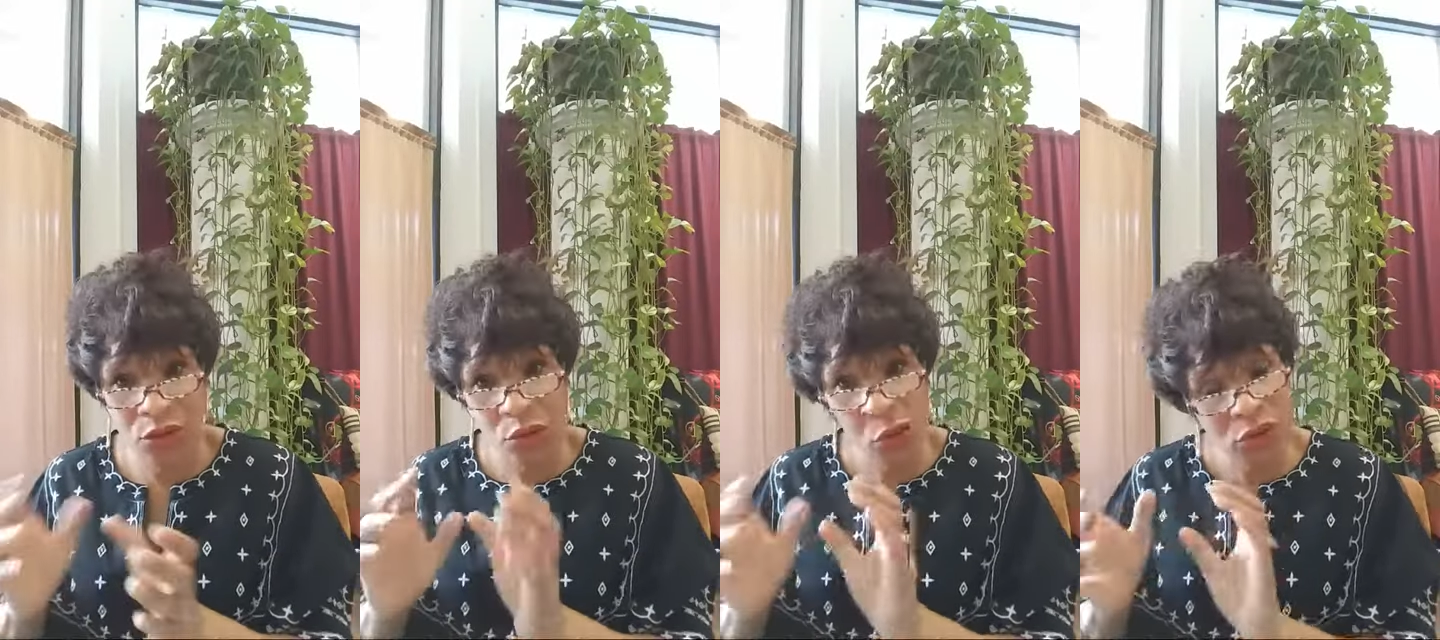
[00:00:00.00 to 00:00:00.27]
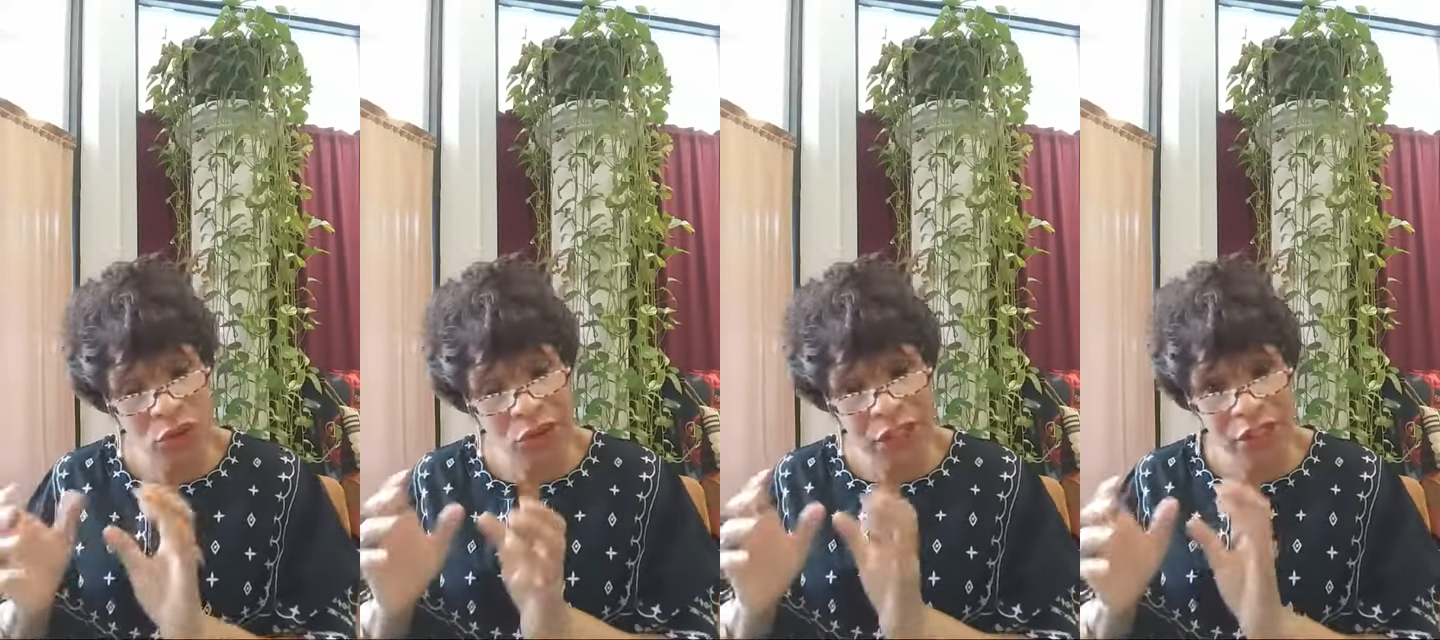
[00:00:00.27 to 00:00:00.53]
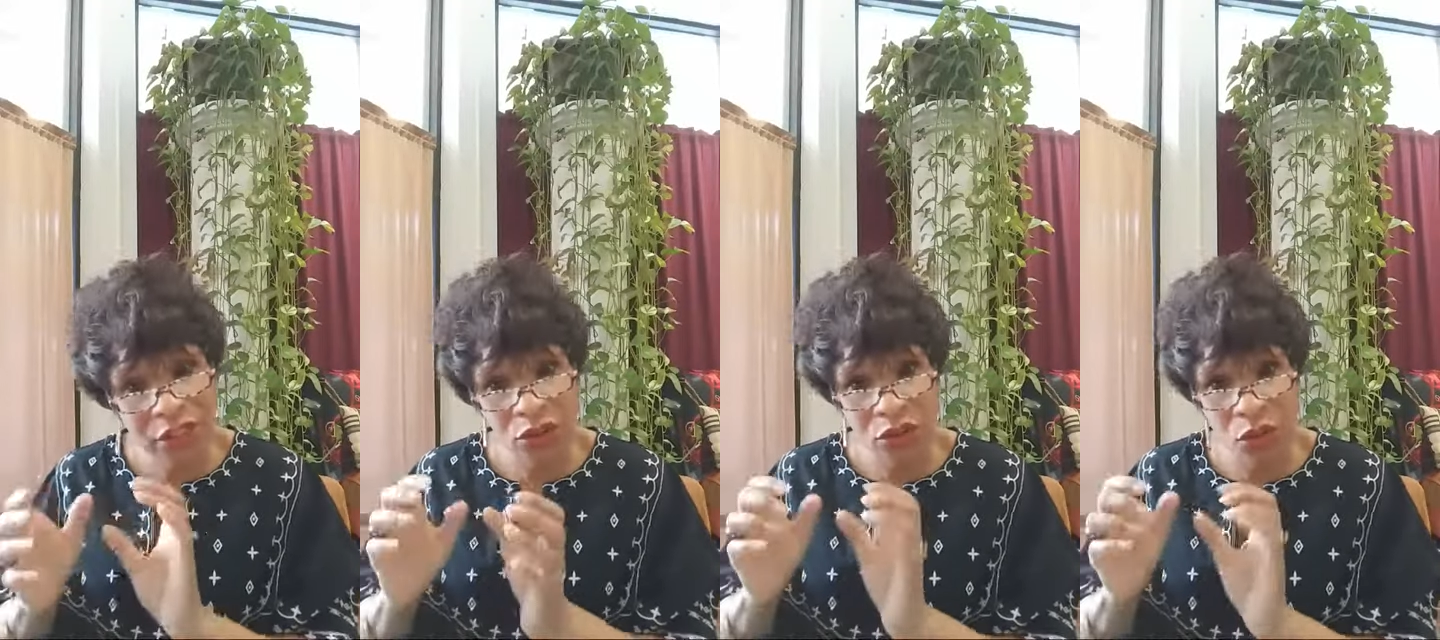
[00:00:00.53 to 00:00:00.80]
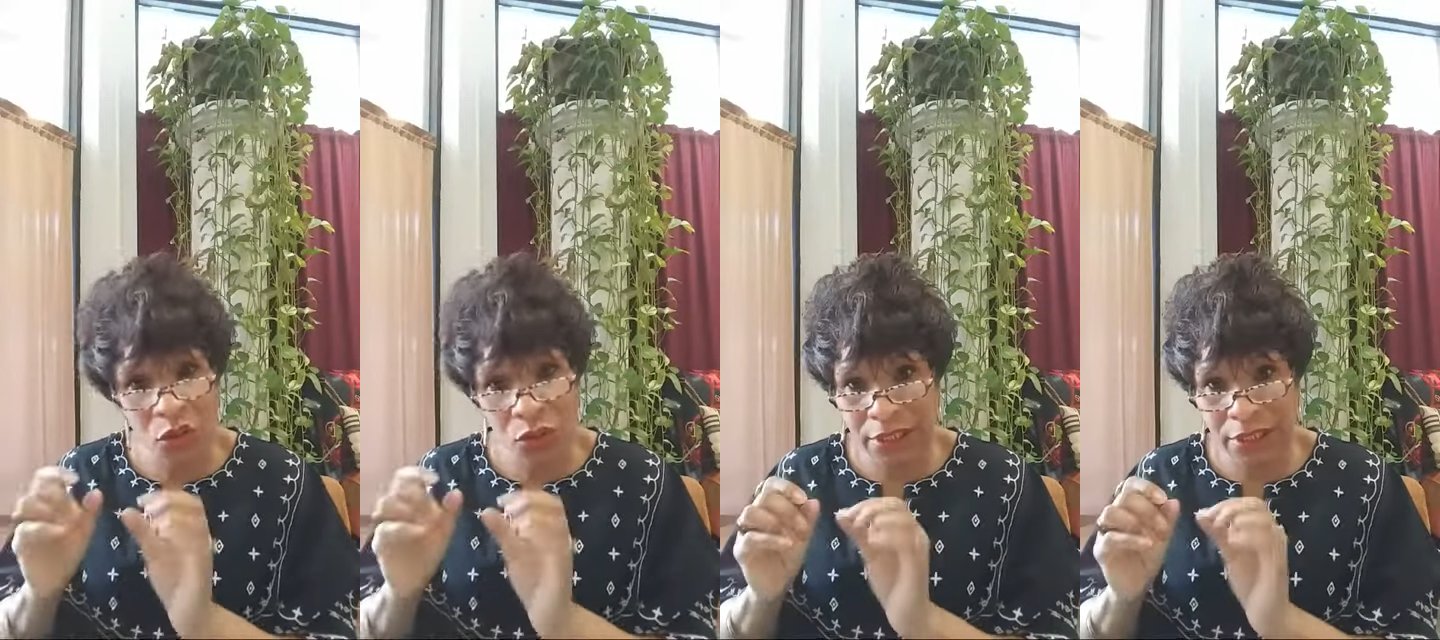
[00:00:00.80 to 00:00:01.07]
you need to
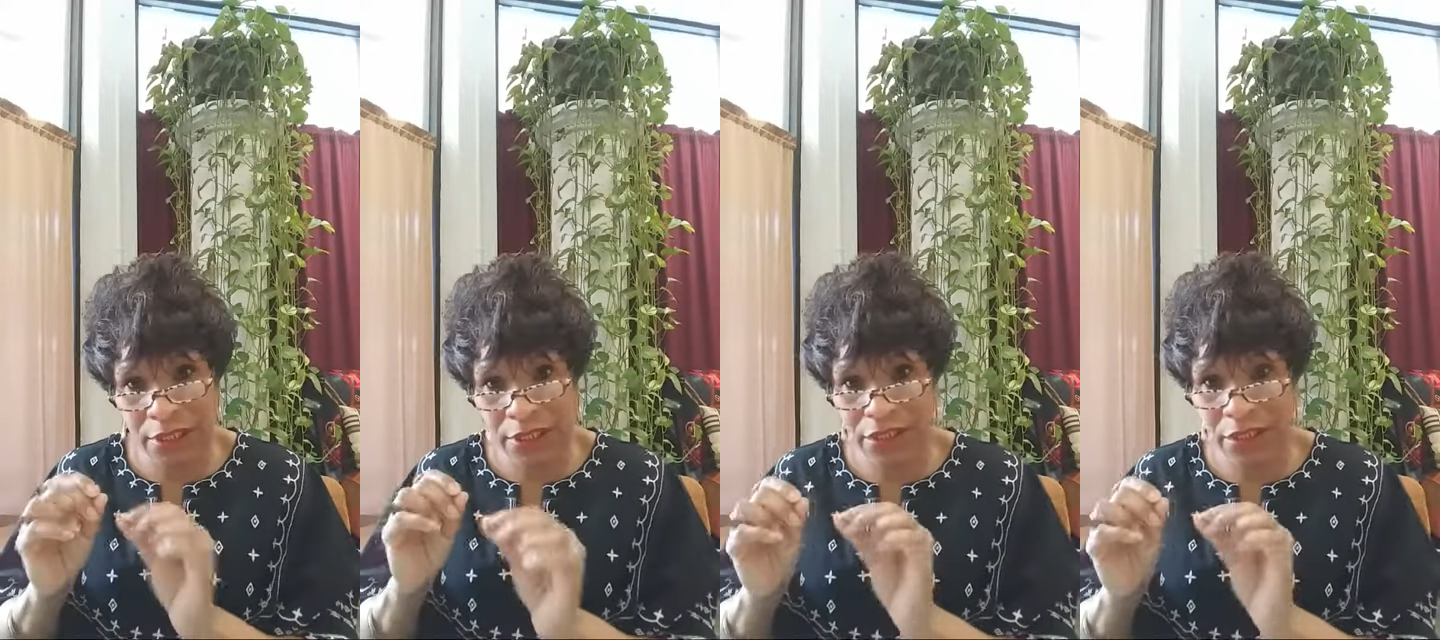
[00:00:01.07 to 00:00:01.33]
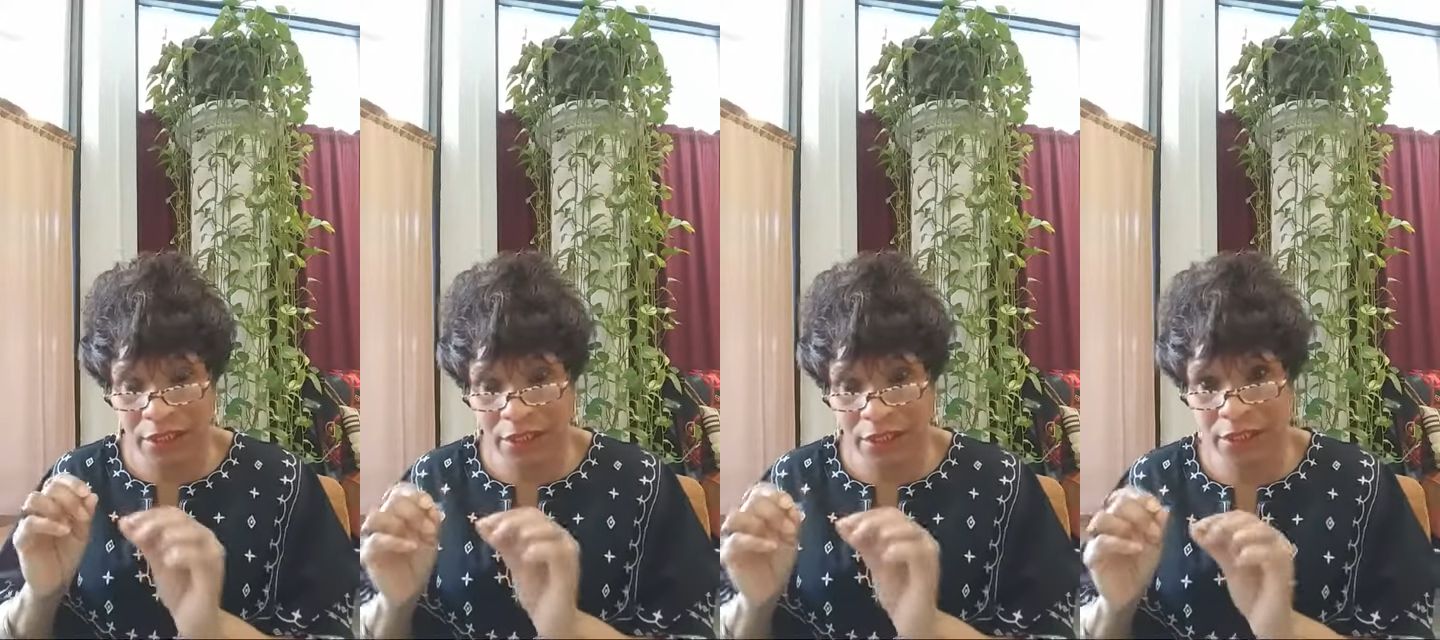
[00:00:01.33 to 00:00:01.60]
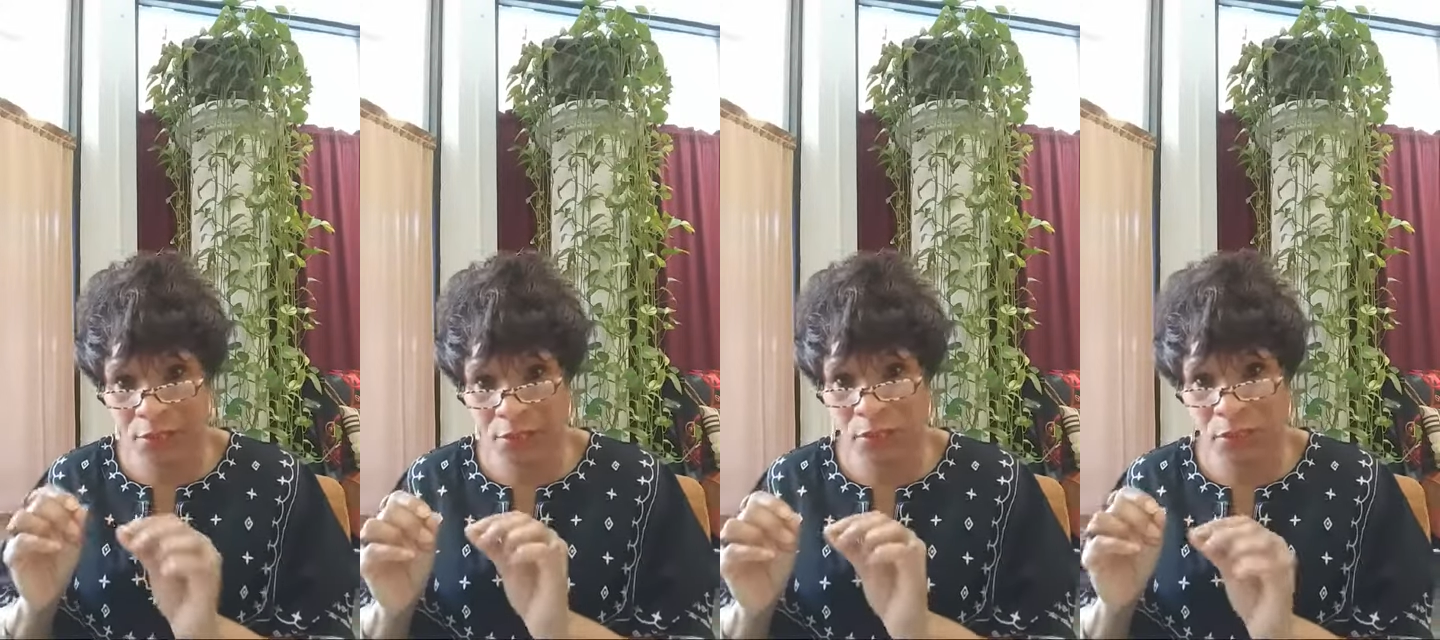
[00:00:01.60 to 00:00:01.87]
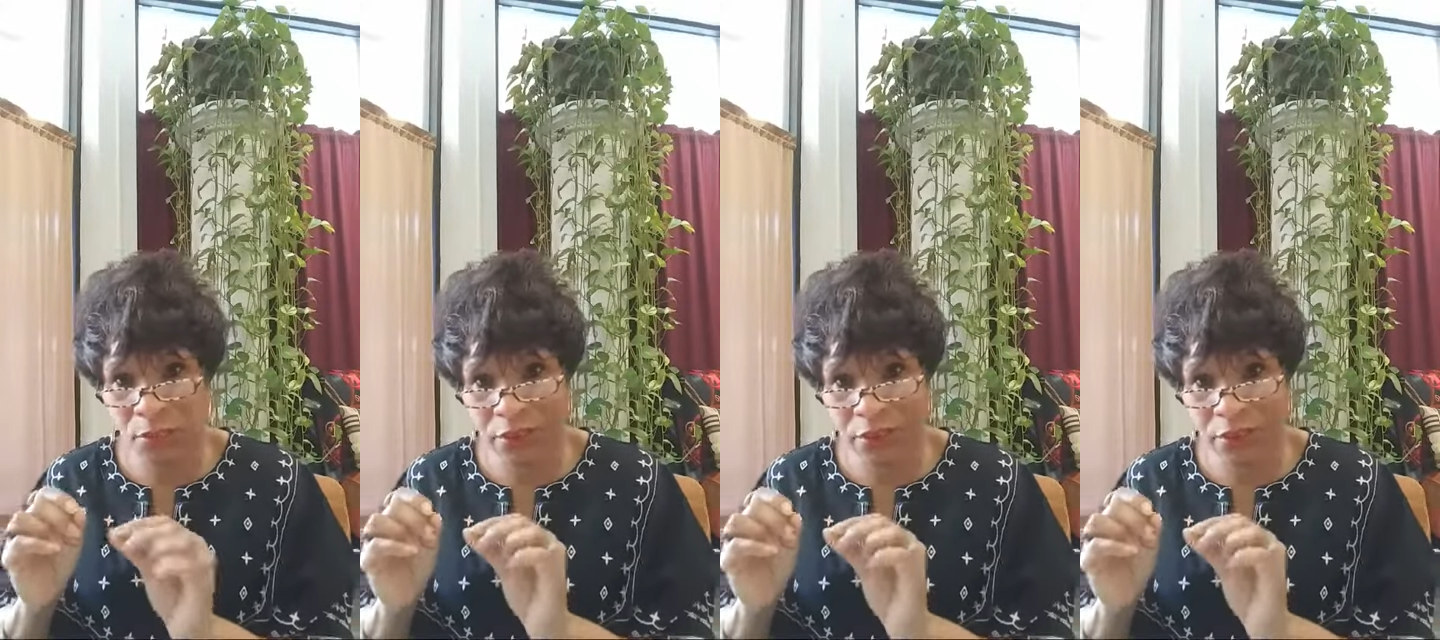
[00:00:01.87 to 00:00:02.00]
know these little simple